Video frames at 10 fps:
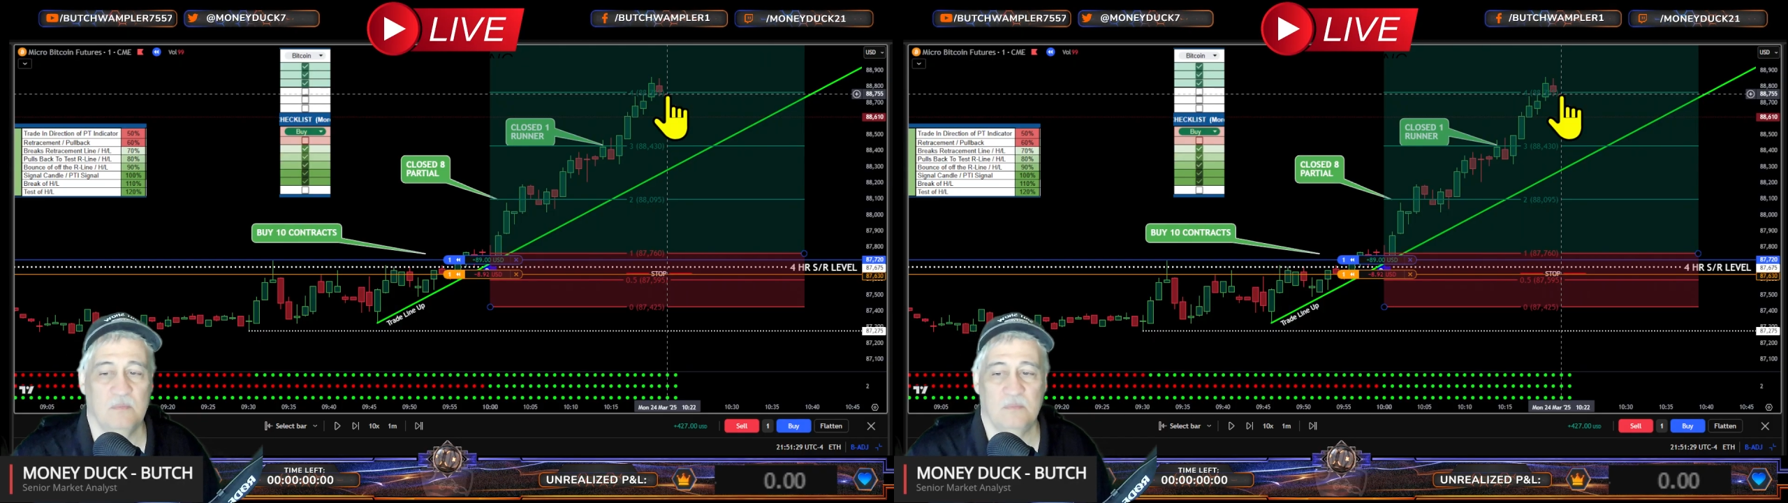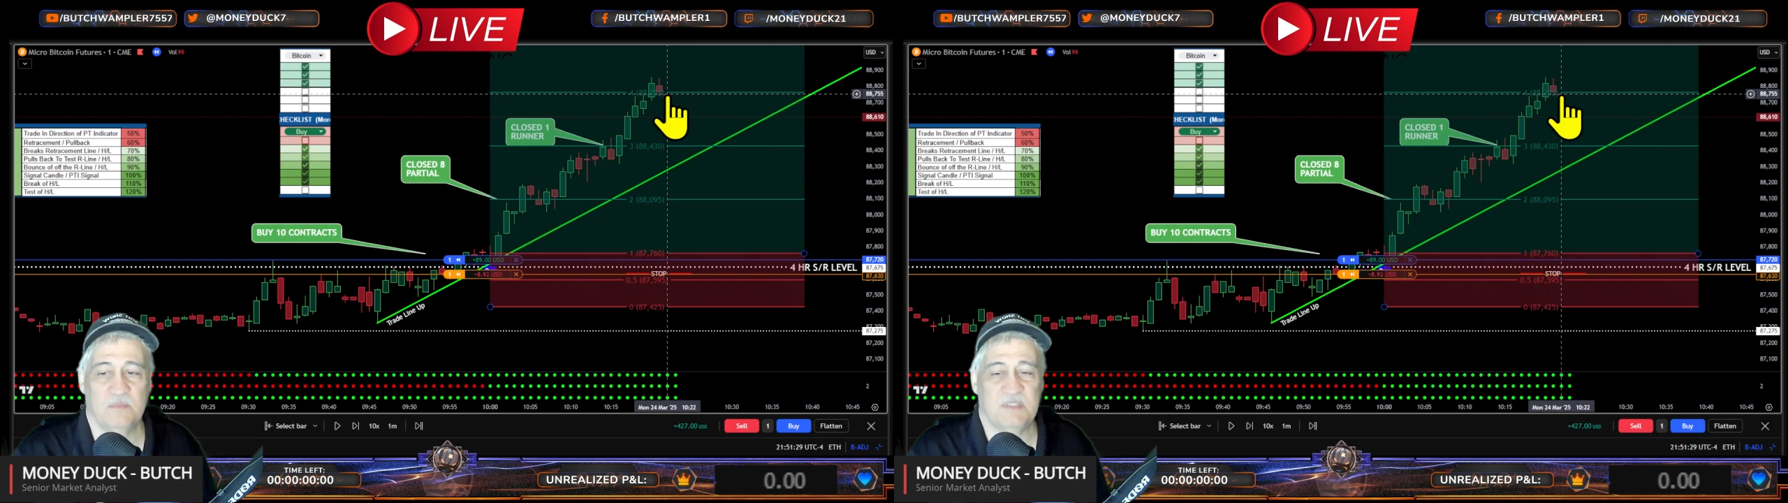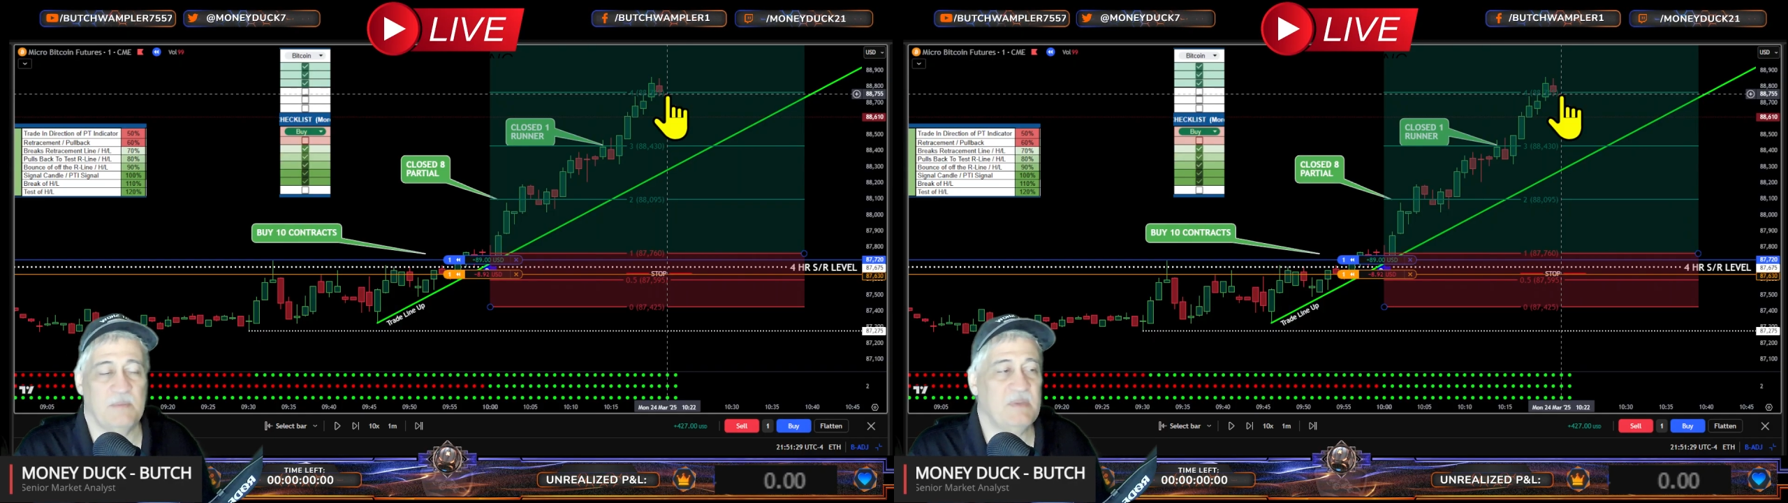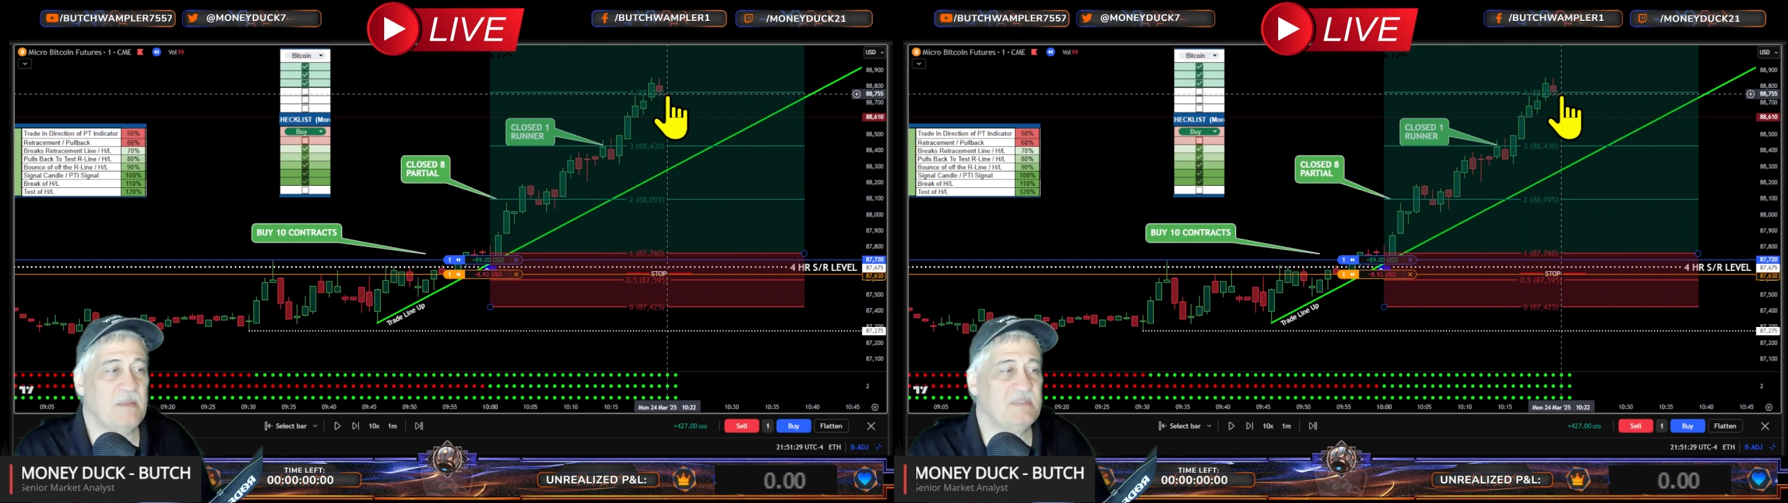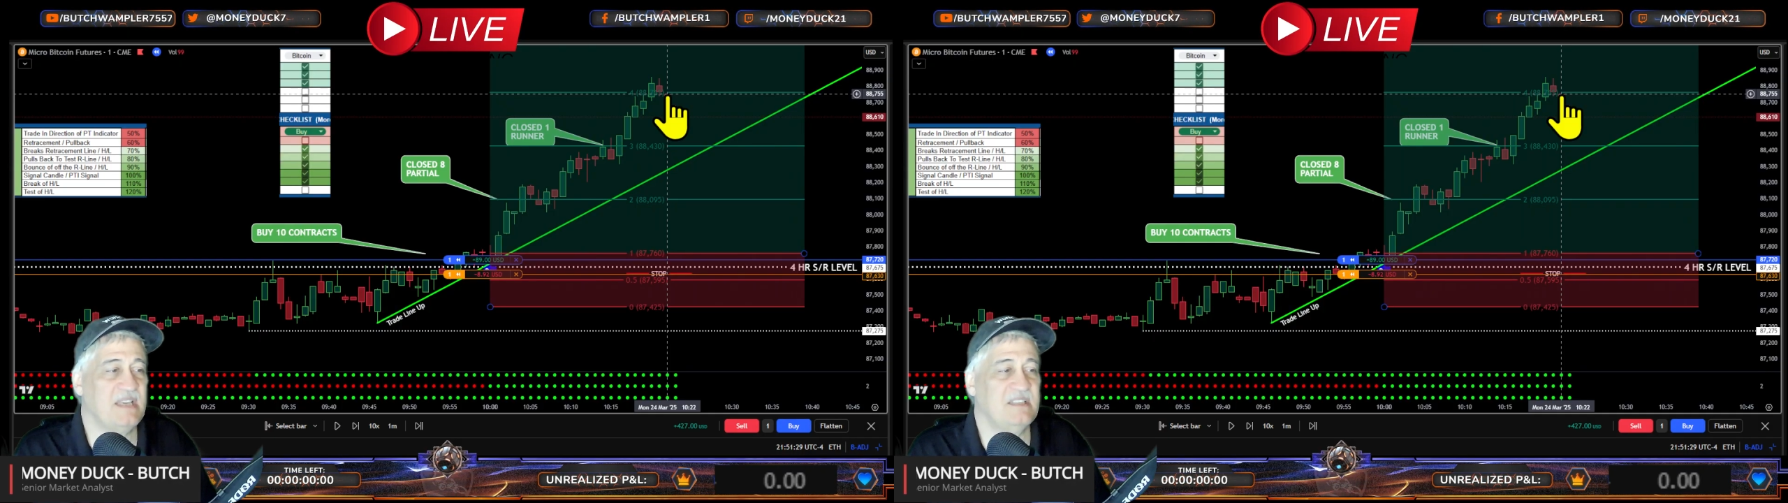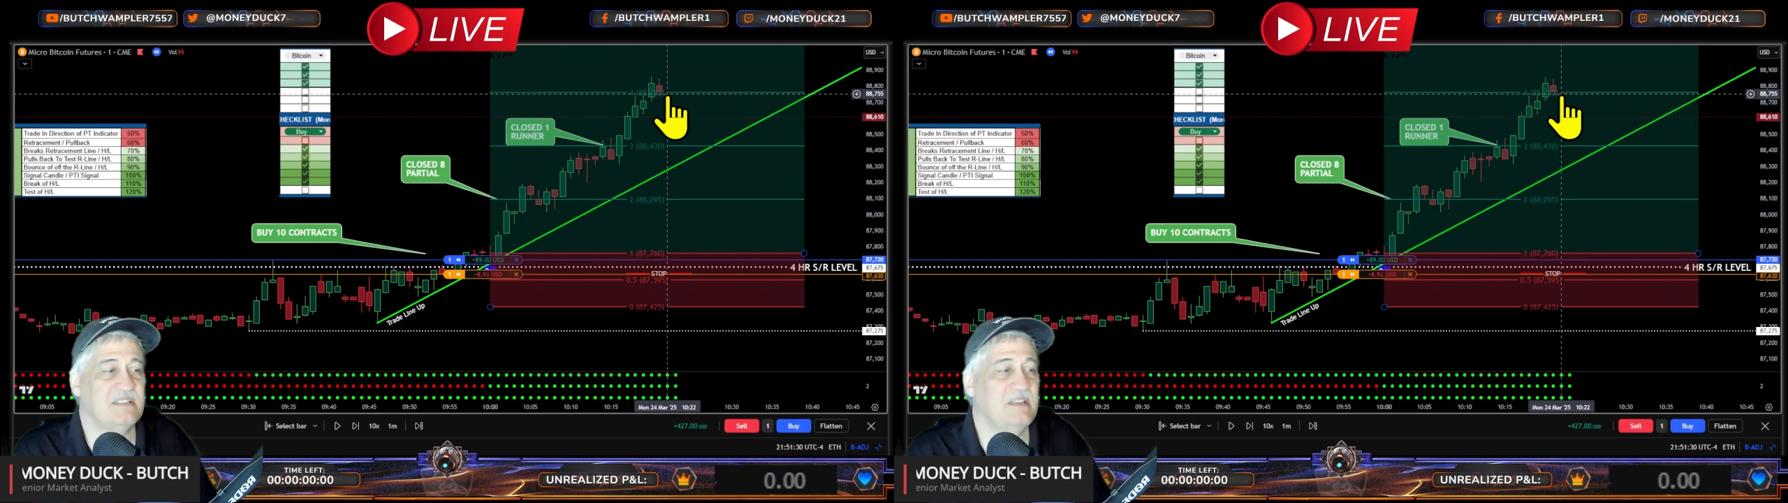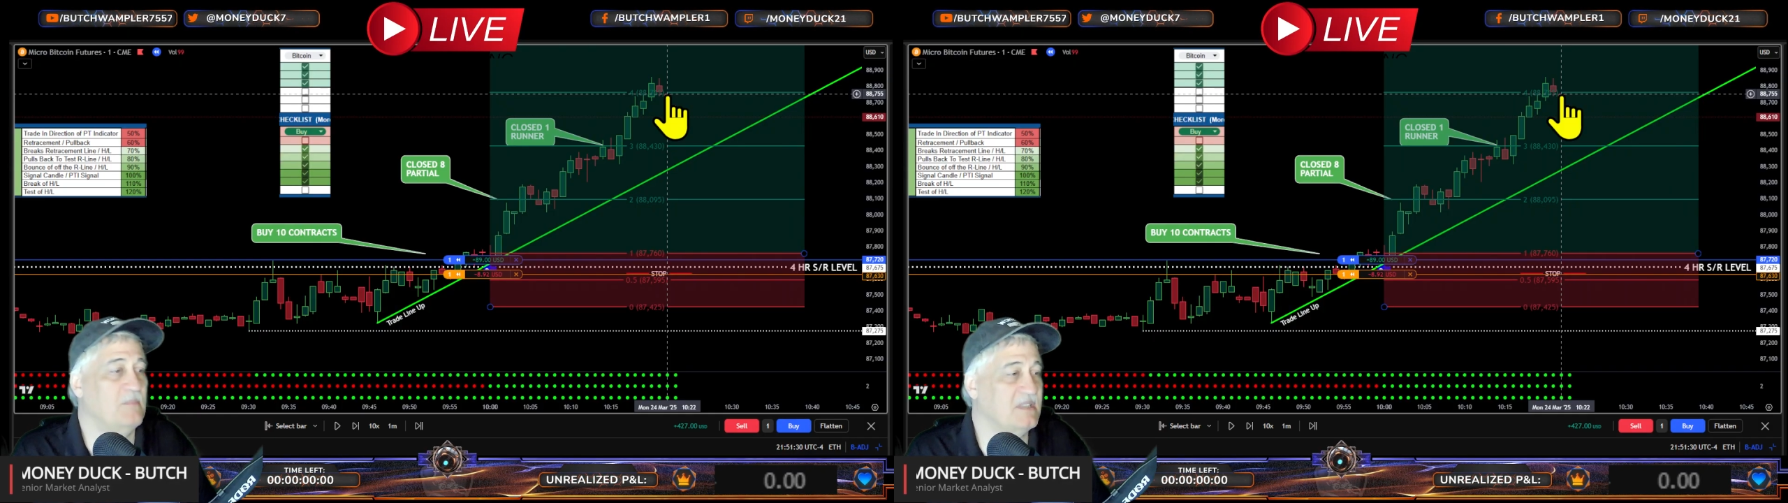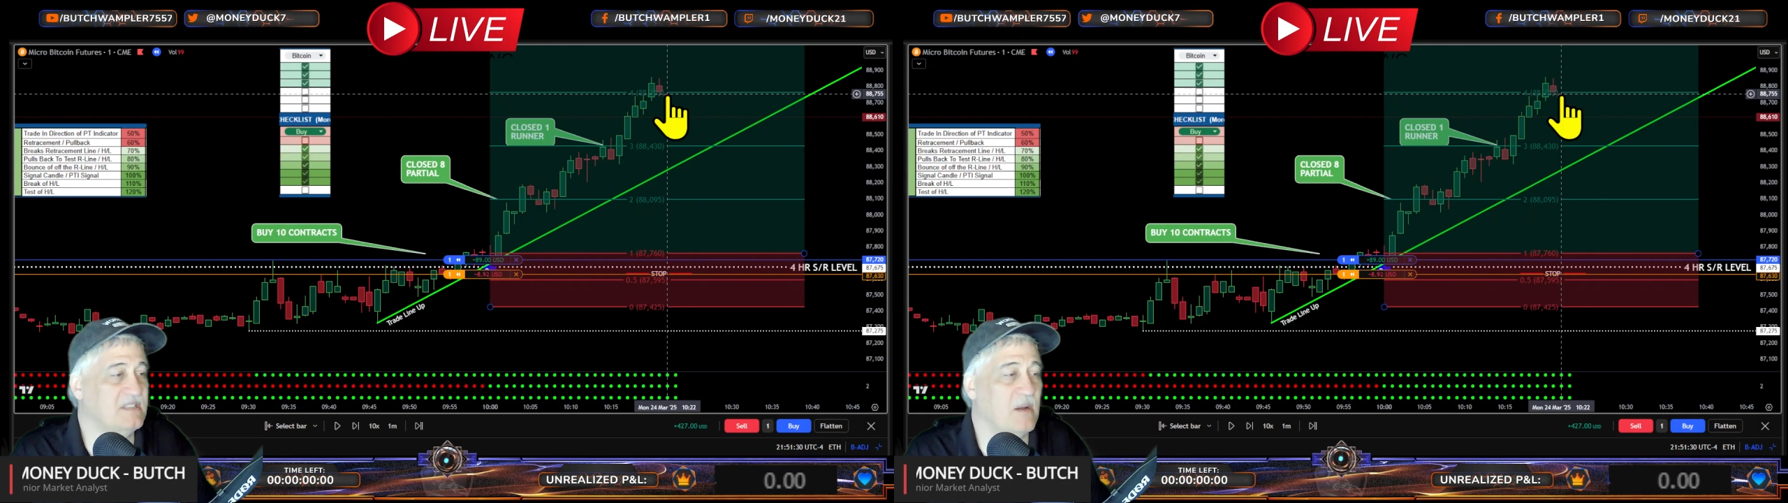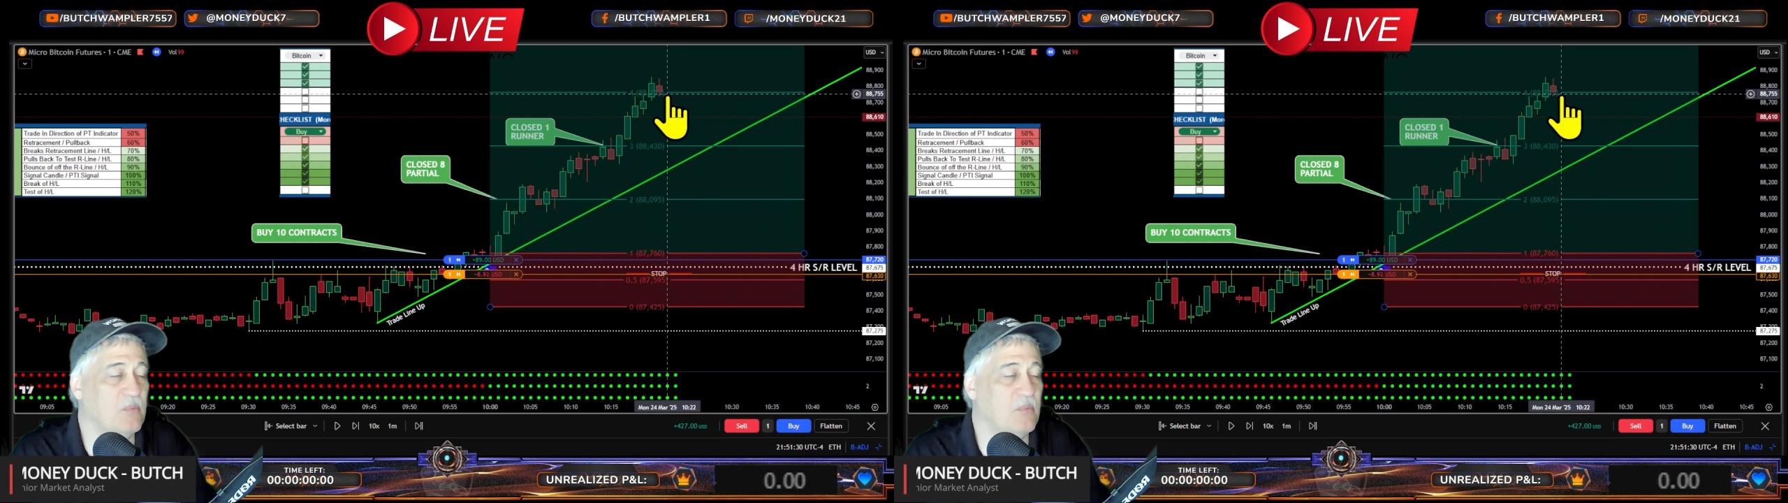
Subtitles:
sometimes I just leave my stop